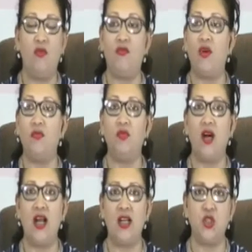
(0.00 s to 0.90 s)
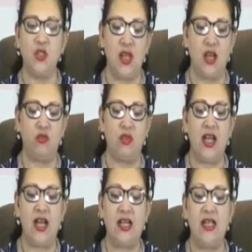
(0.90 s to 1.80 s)
from Ra to
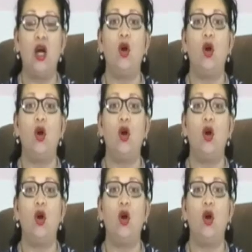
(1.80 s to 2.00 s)
Nanrunga,